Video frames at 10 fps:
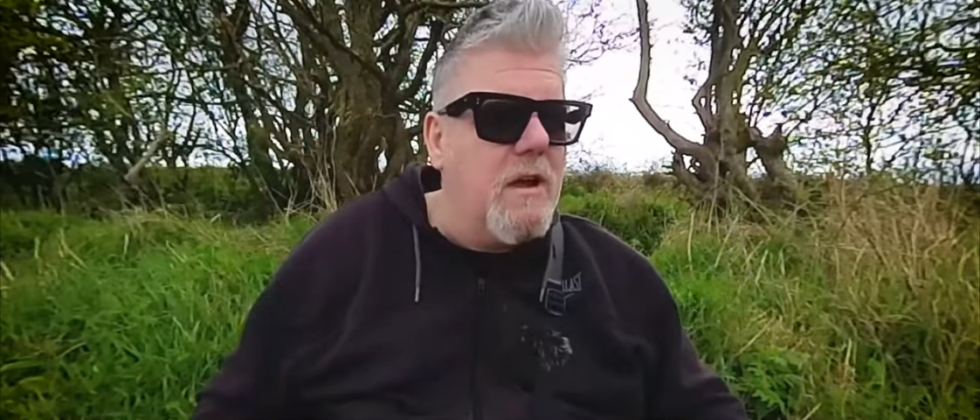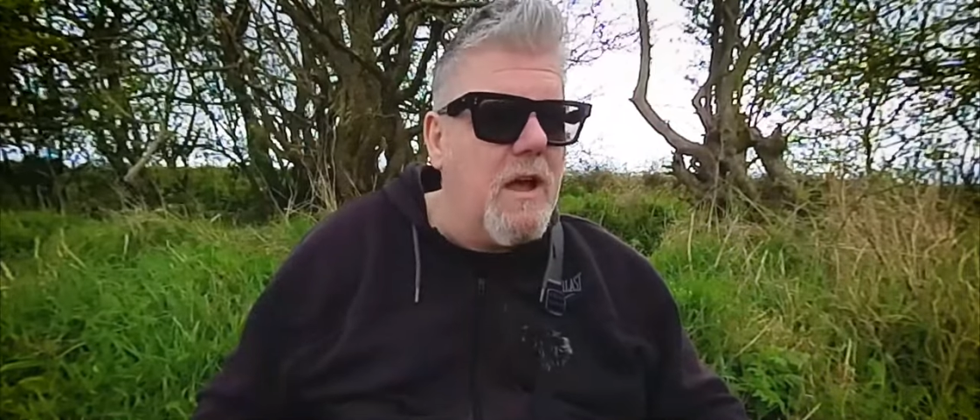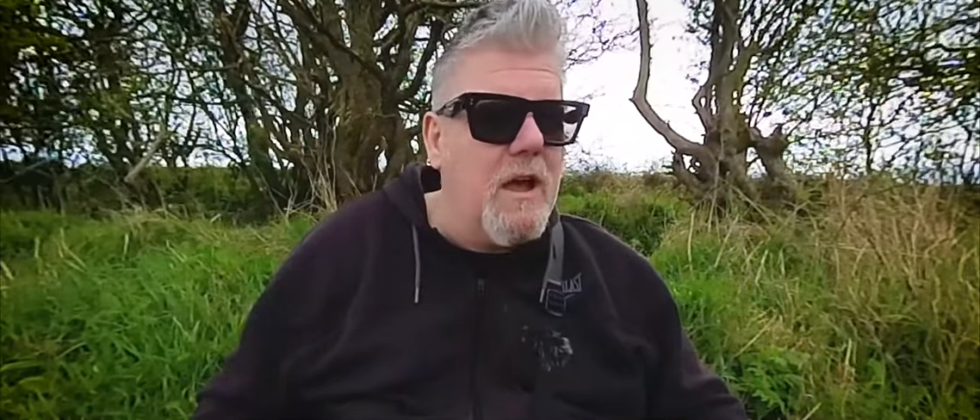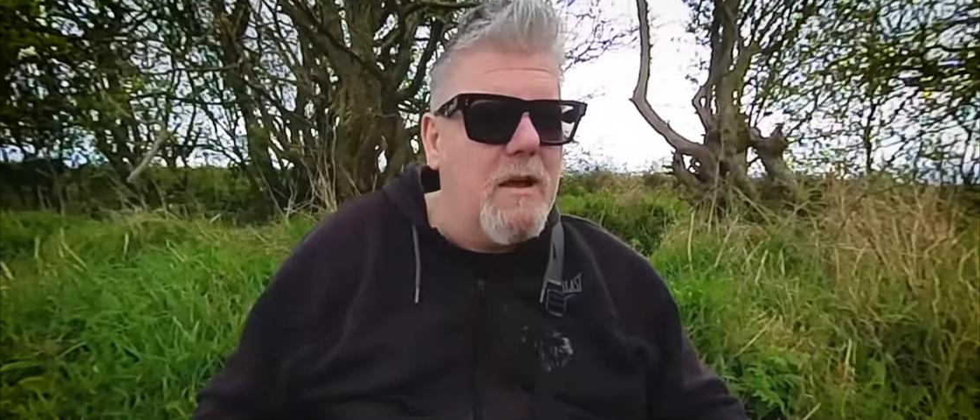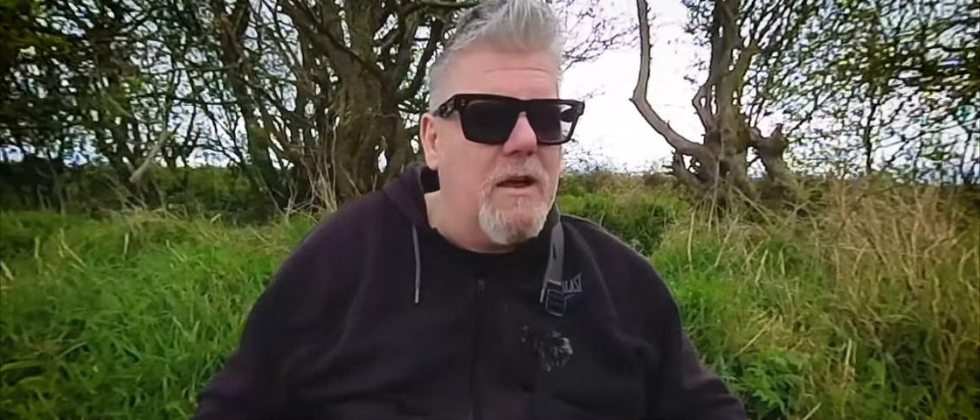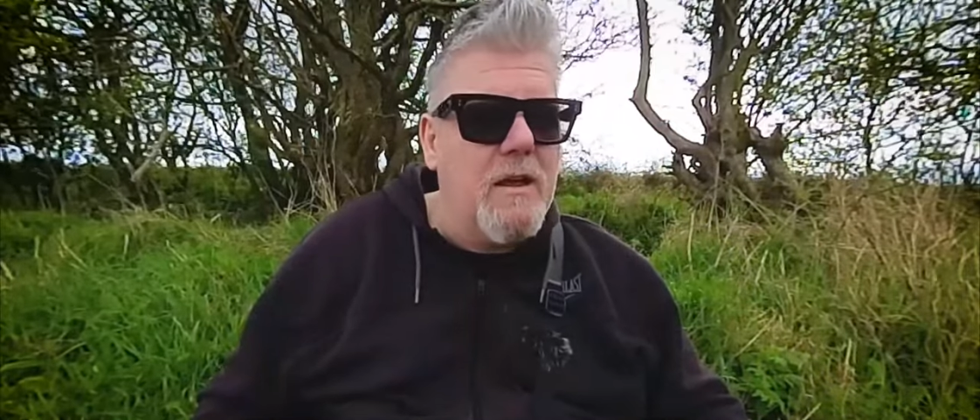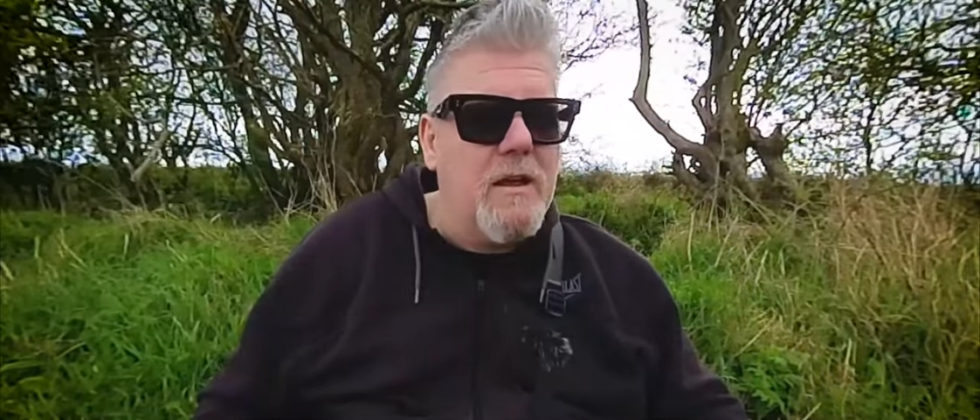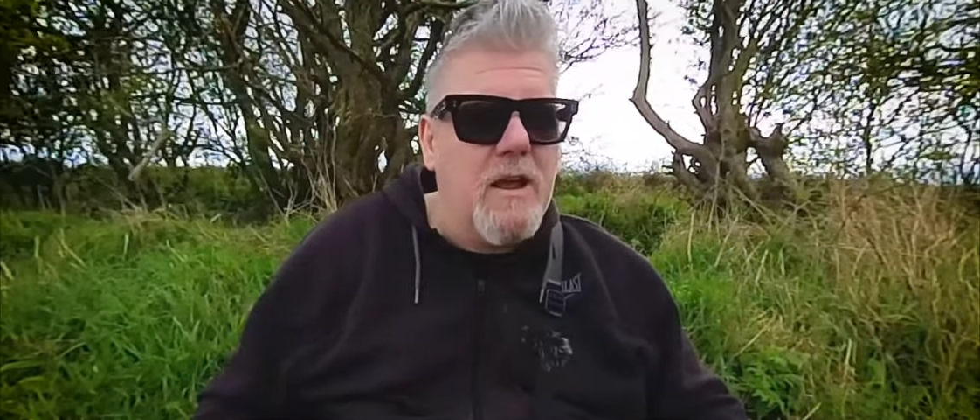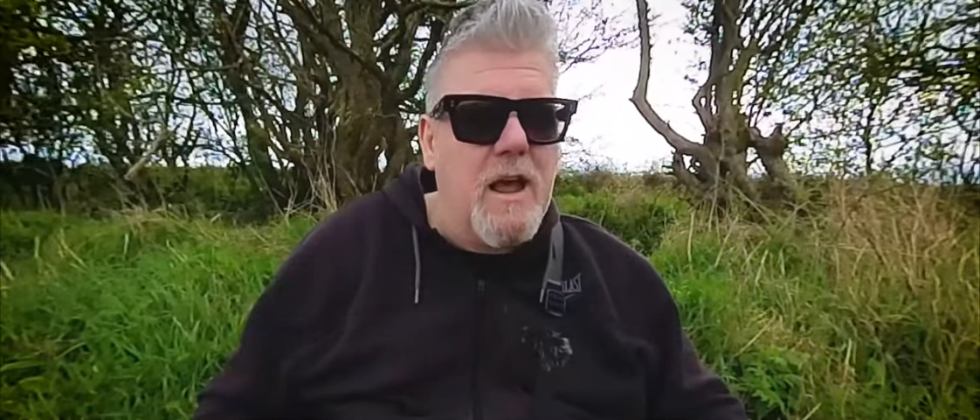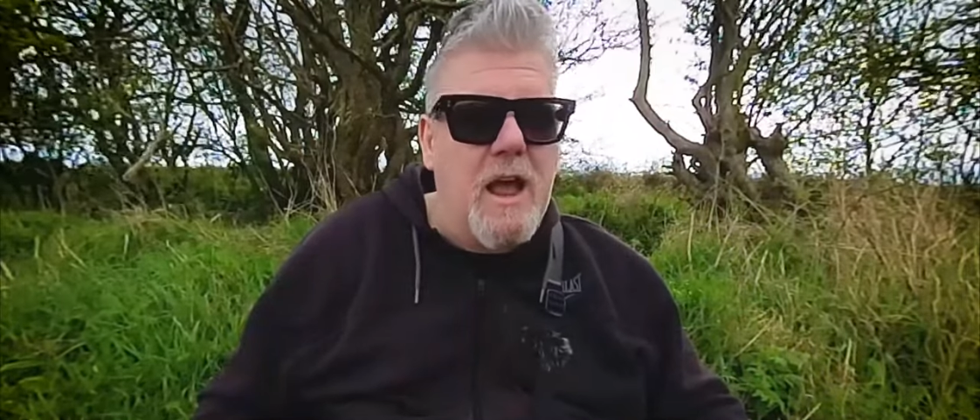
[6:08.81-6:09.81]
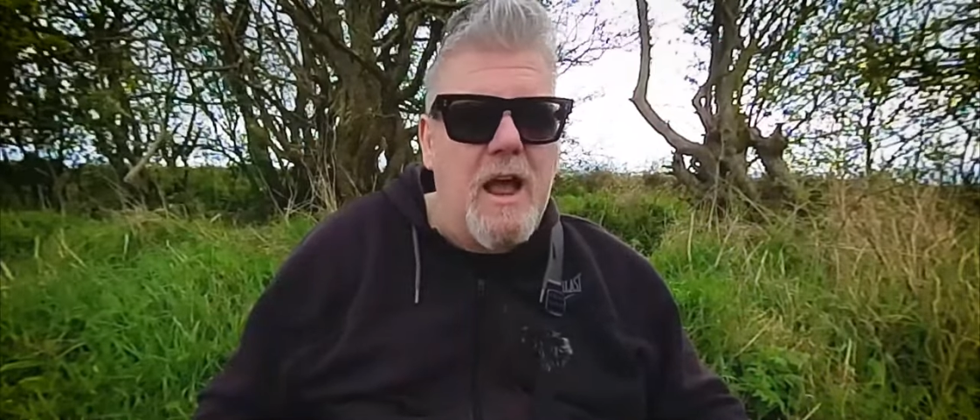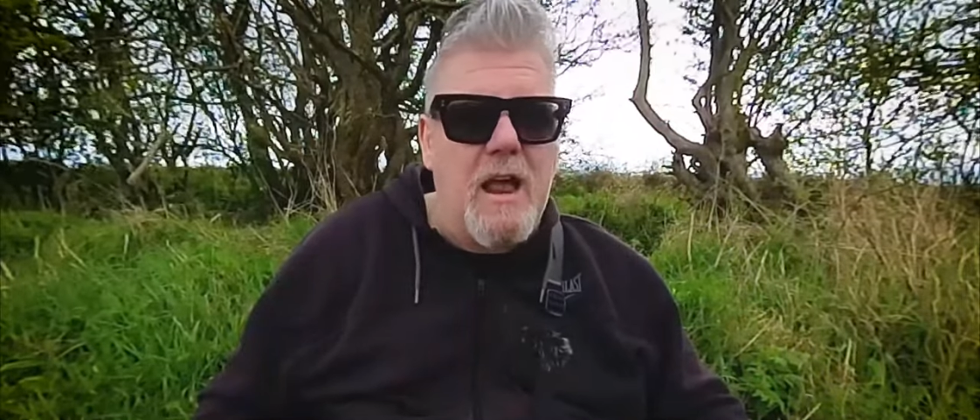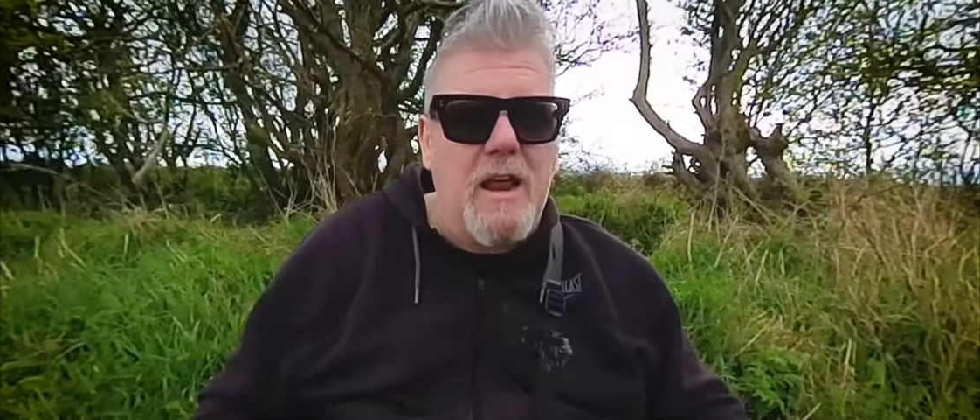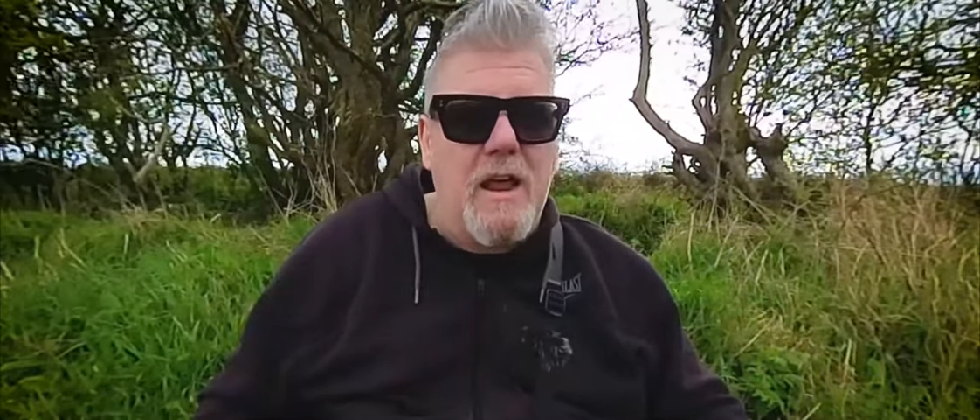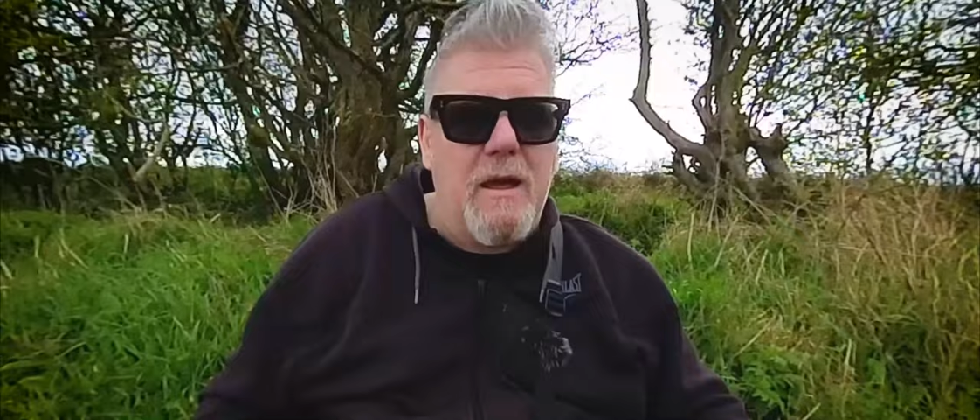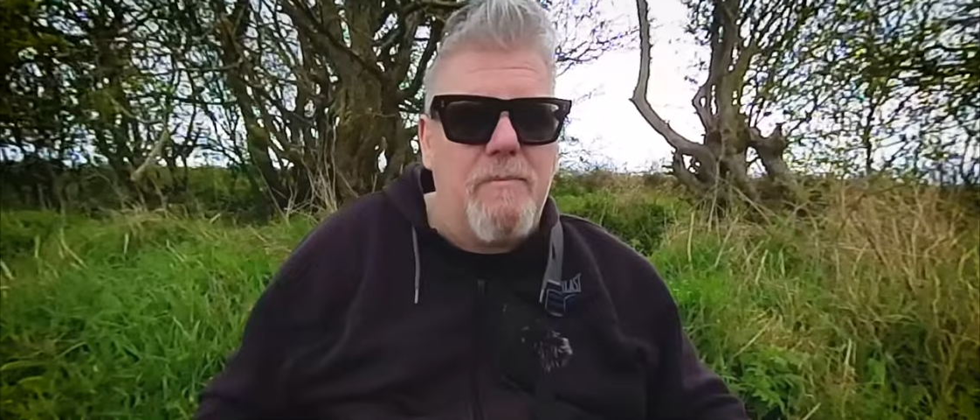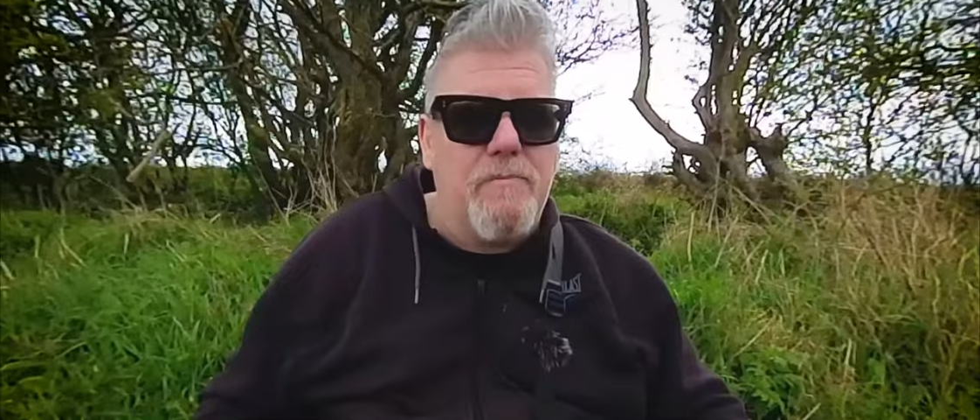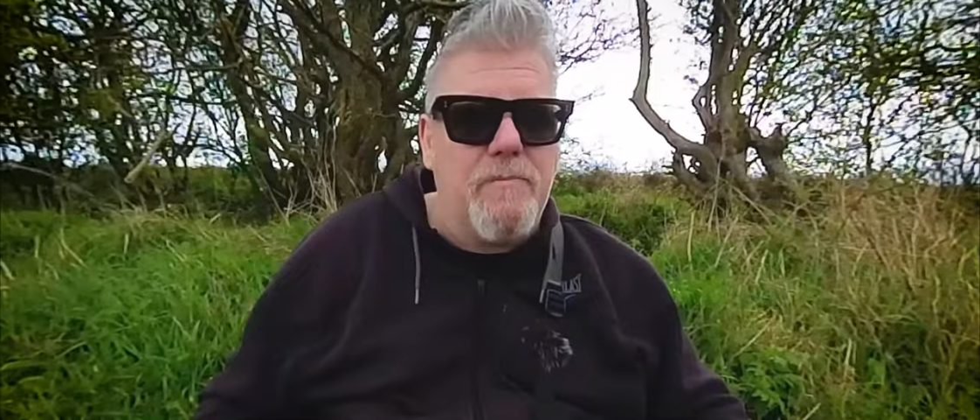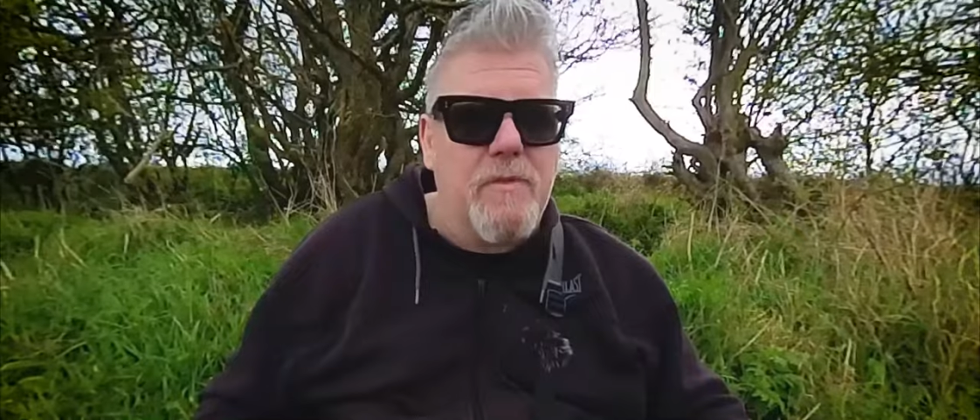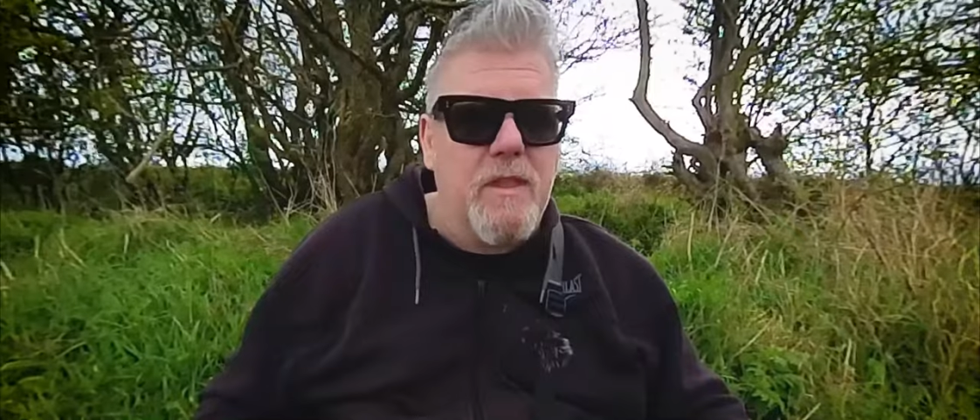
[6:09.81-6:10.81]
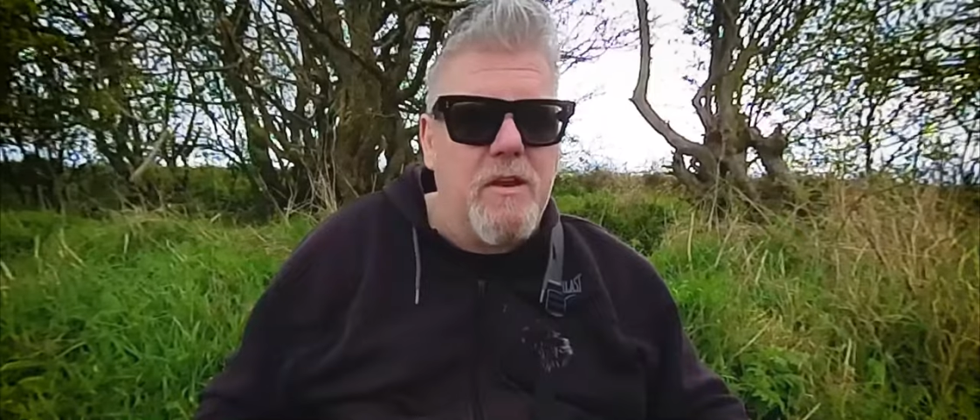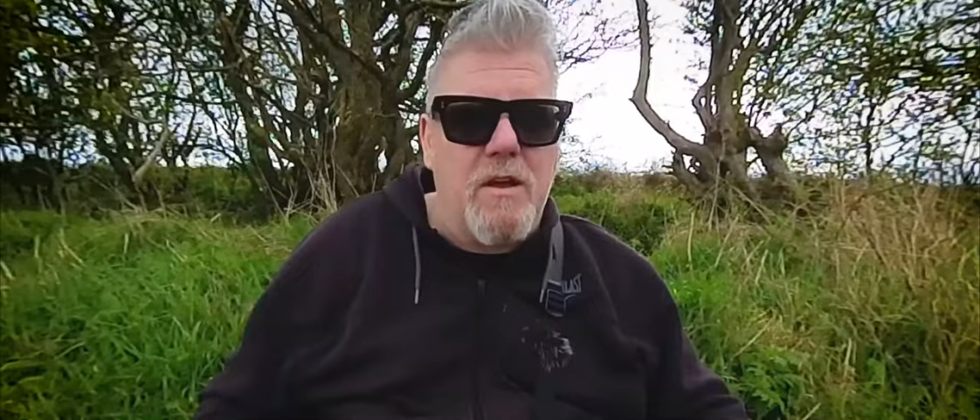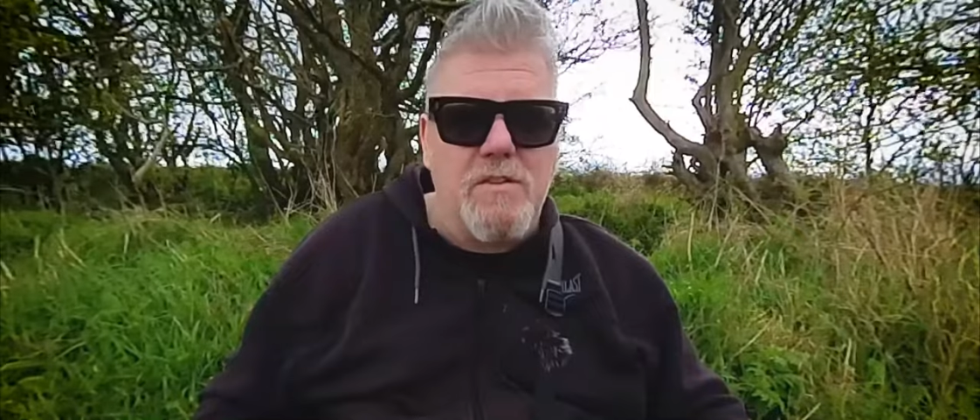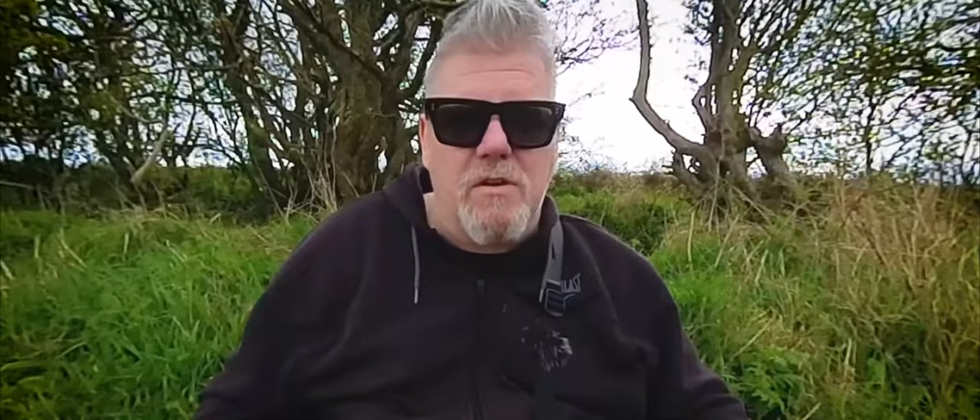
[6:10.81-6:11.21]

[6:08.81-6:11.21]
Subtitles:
You know, I've